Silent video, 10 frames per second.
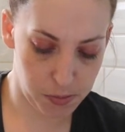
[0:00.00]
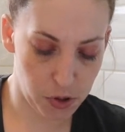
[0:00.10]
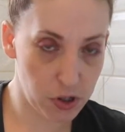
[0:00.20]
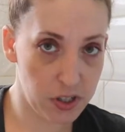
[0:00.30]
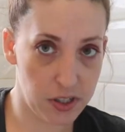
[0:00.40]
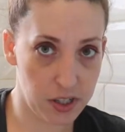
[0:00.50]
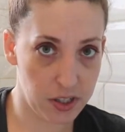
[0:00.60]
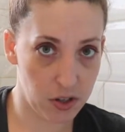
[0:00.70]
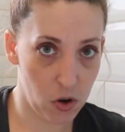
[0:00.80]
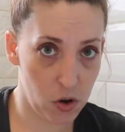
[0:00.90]
purchased this
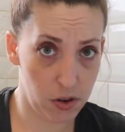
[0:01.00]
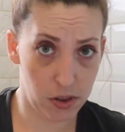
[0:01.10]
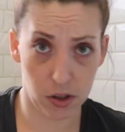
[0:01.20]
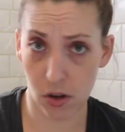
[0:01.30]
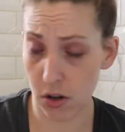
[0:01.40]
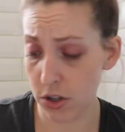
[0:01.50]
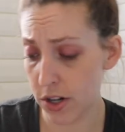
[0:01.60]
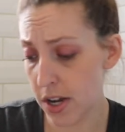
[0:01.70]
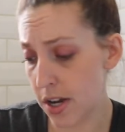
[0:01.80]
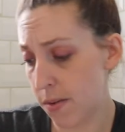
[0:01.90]
on the launch
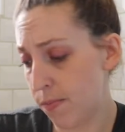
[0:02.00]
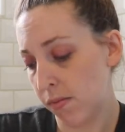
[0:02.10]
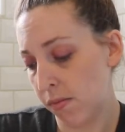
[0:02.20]
date,